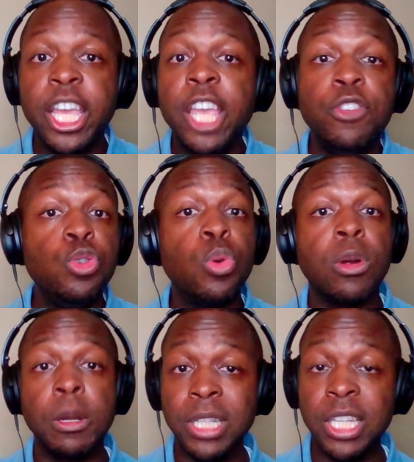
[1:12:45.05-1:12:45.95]
If you were
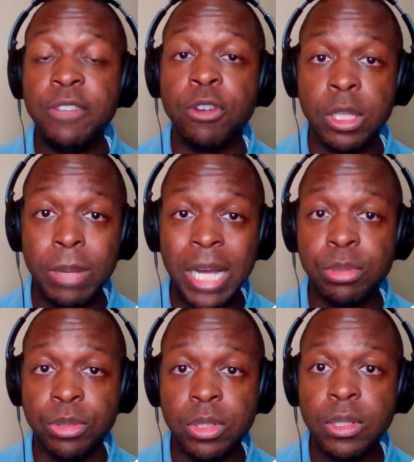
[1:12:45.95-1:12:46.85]
a believer in the
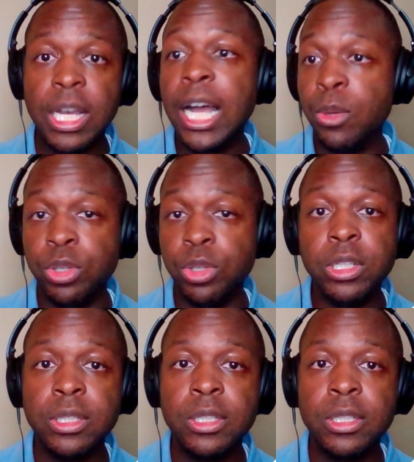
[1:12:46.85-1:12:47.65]
Bible, I would,